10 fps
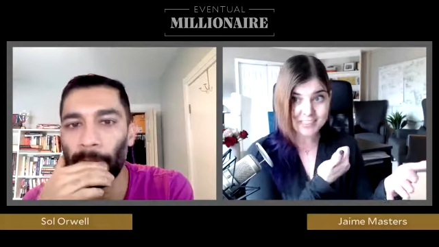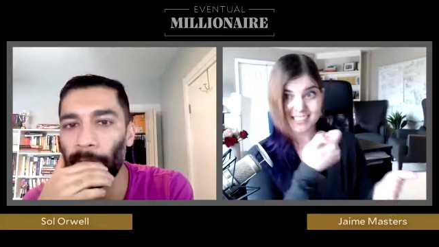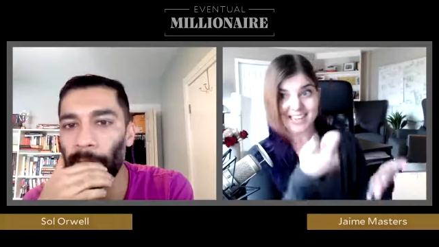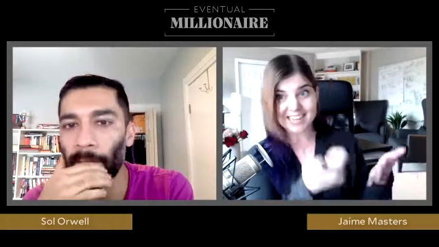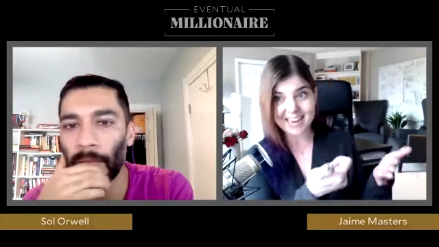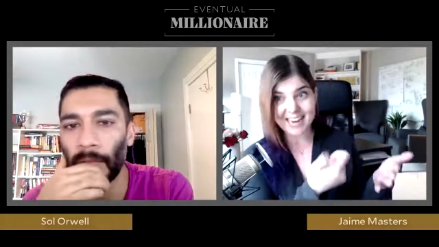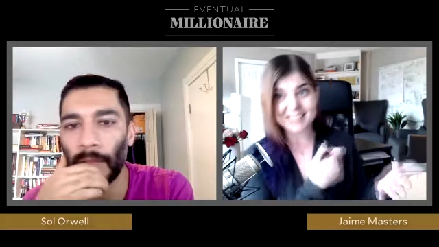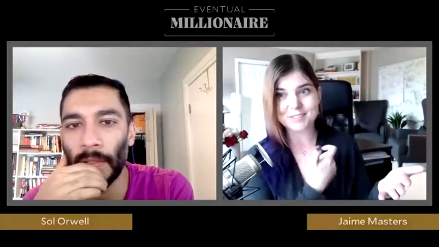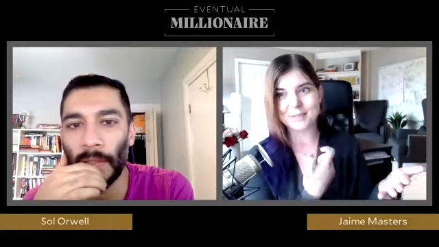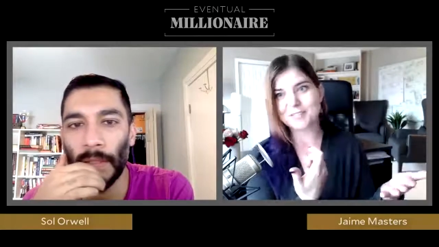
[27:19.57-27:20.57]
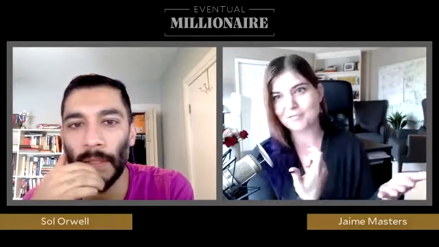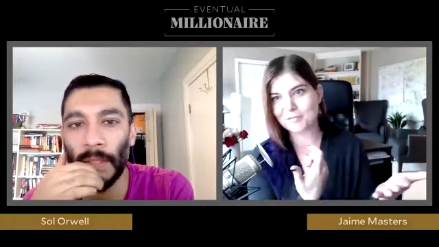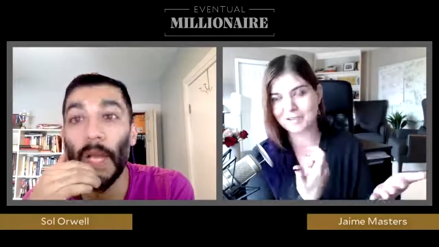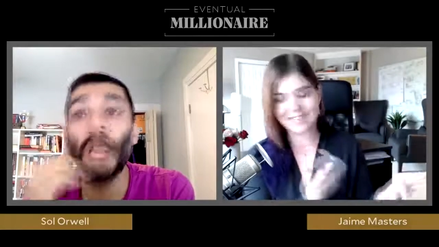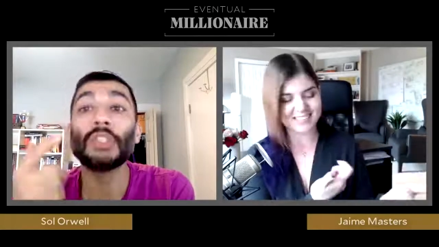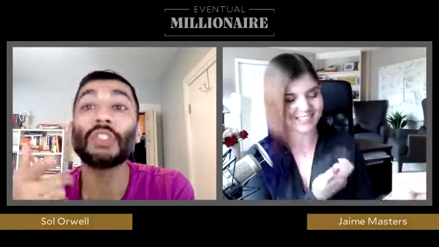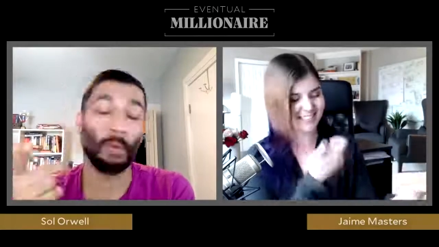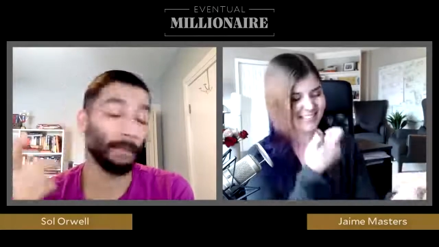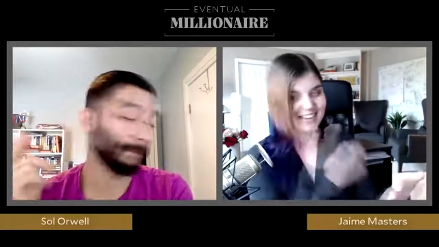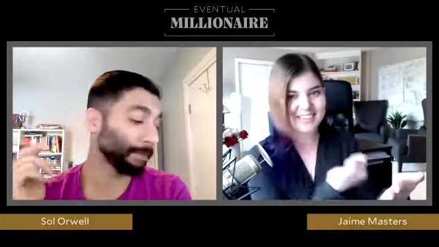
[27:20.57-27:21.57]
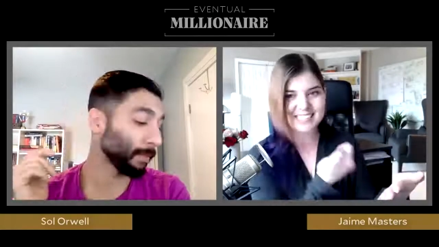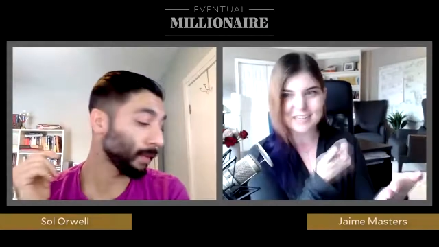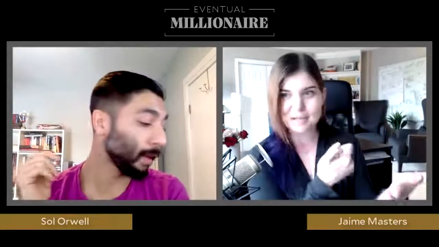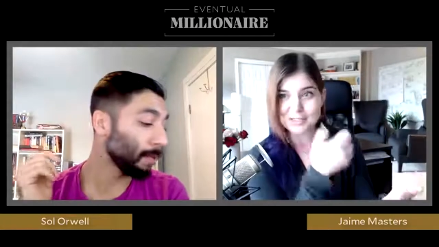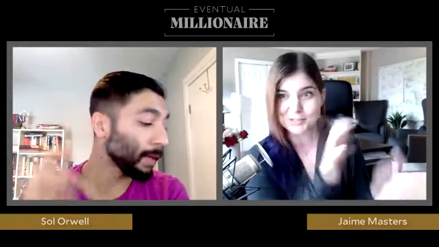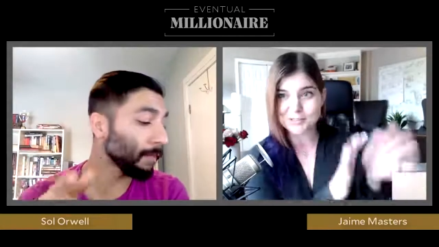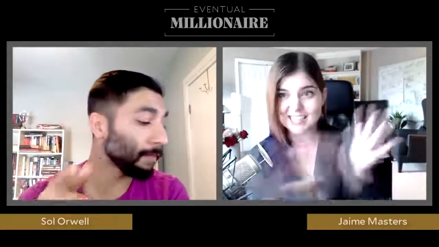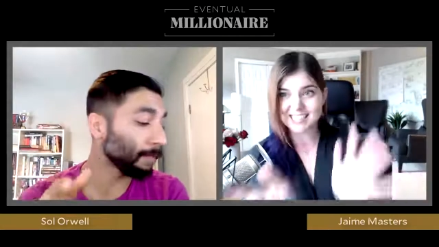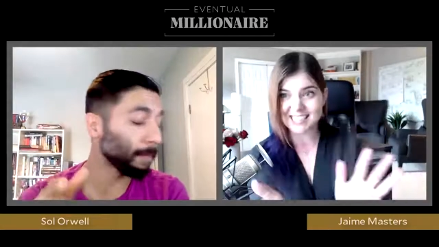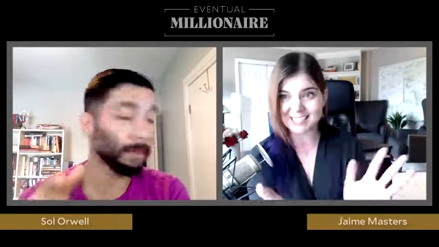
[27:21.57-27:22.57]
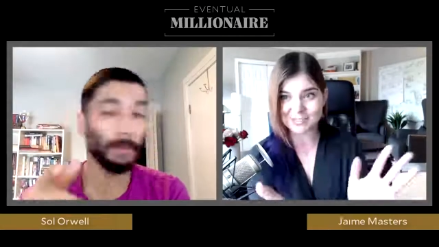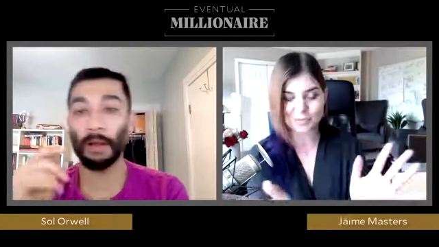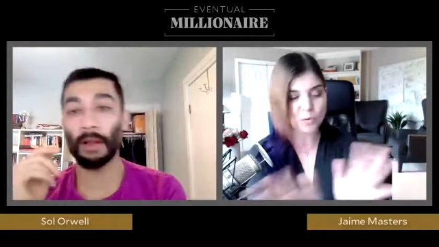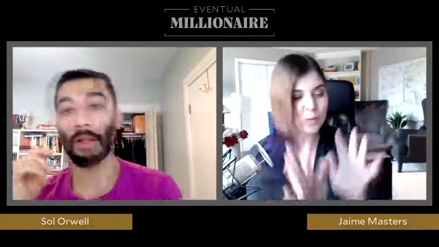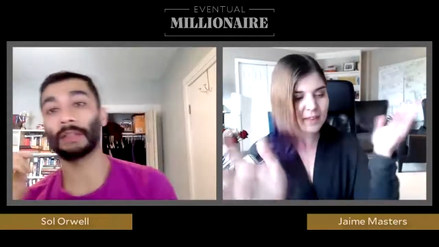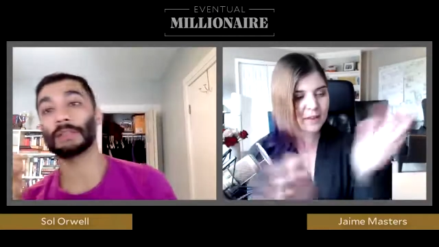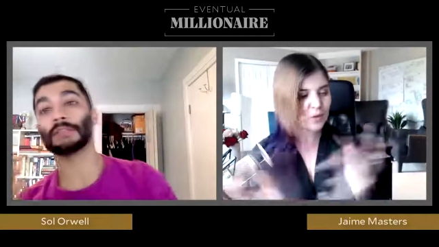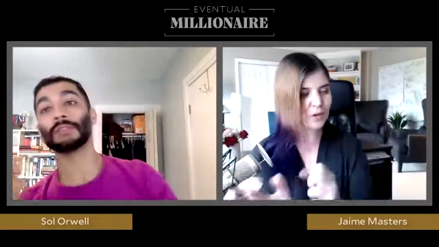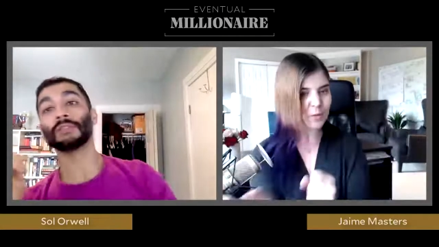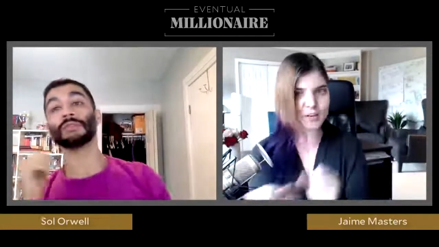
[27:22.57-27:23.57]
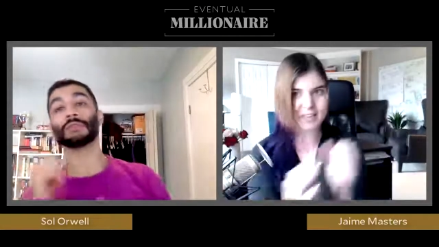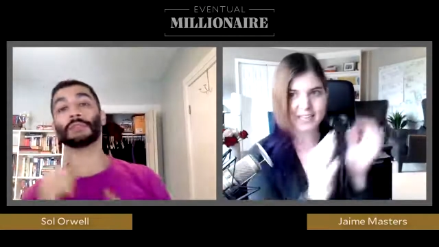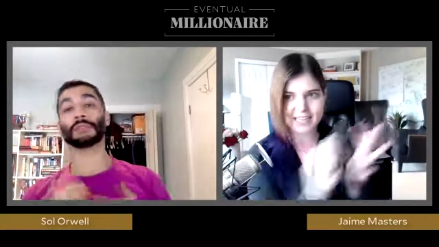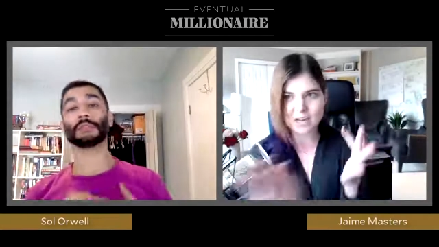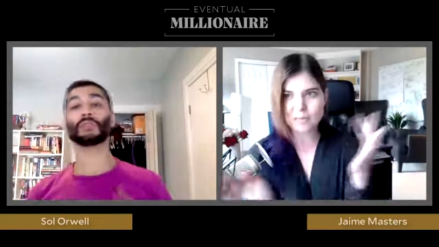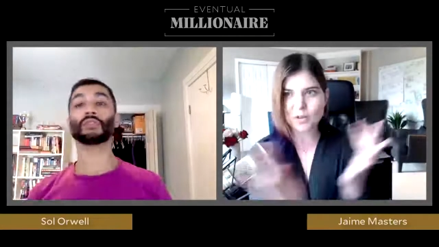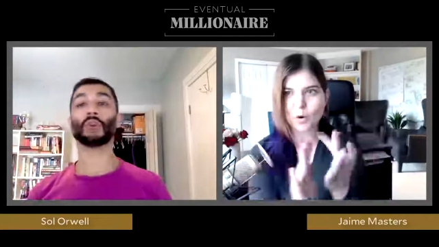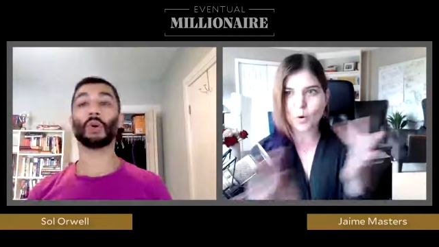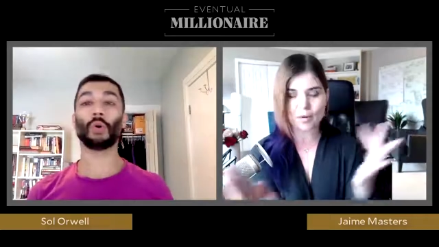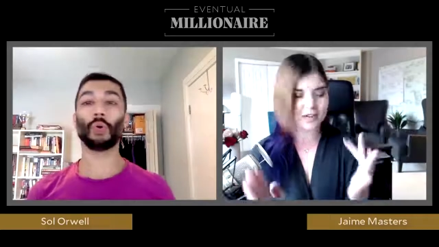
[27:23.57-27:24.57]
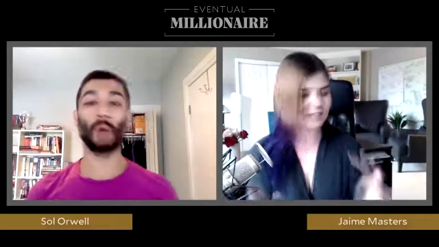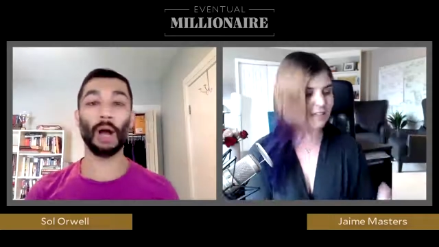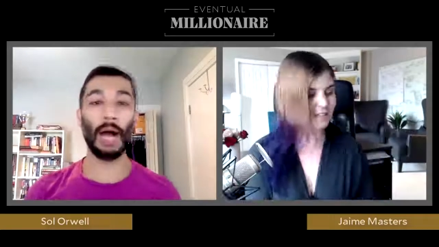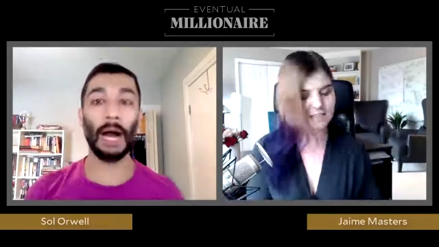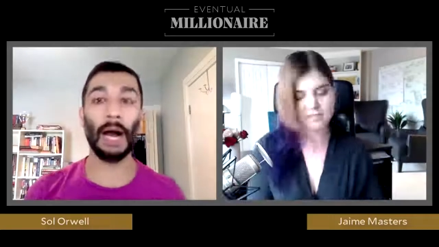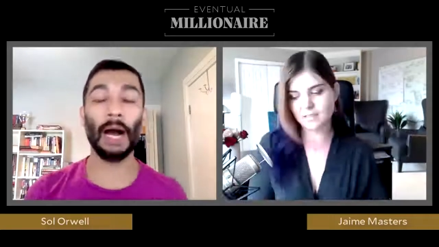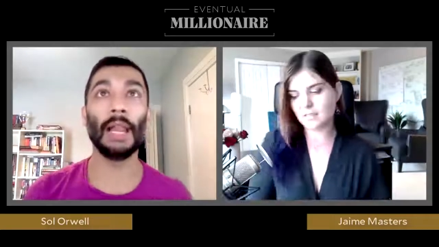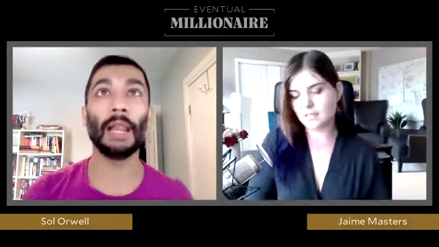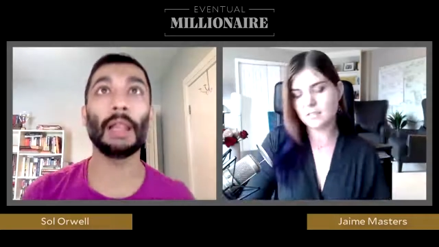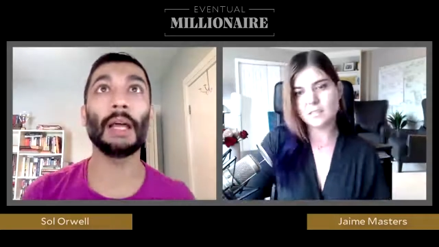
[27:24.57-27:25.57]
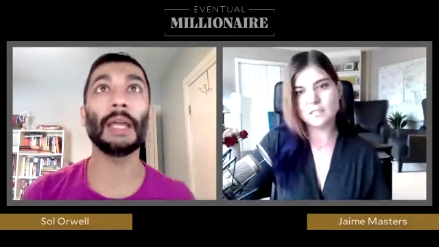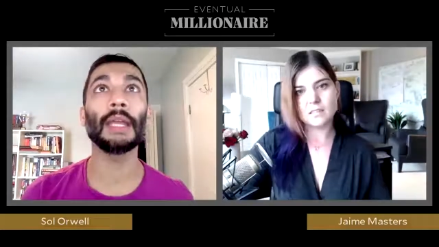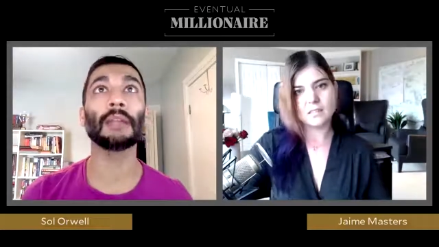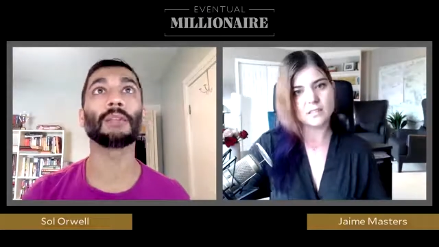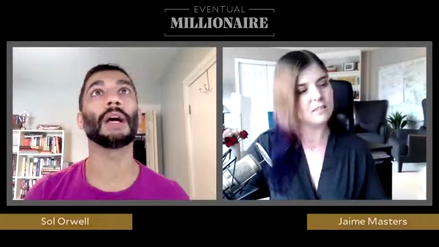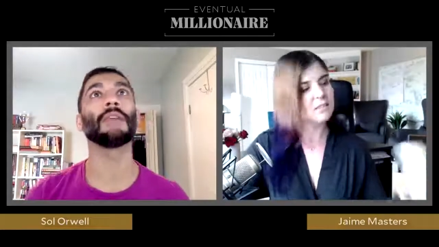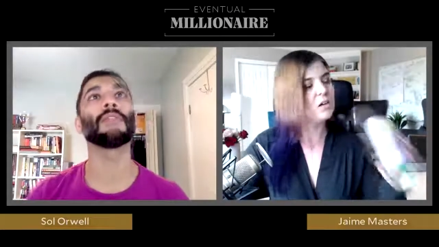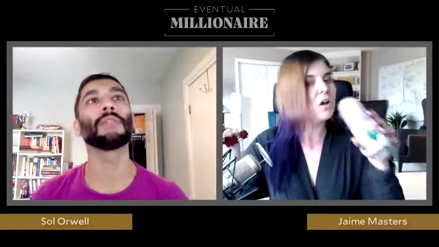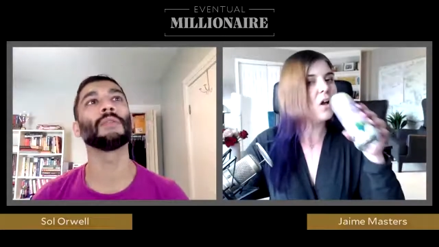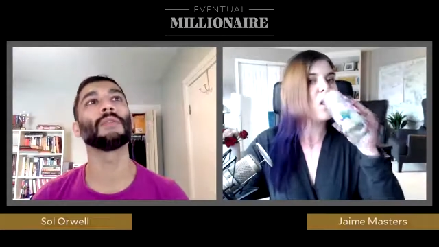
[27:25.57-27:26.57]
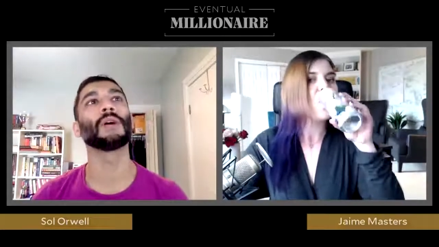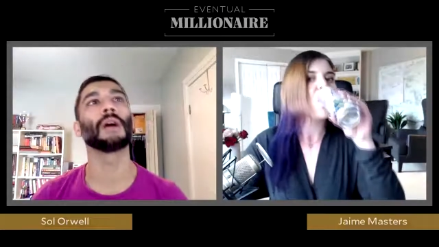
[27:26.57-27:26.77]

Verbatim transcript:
Speaker 1: and send that I, that's what i do for my assistant so, i take pictures it, and i send it to him but what, then where do you put it like tell me the whole so process
Speaker 2: i like so i have a few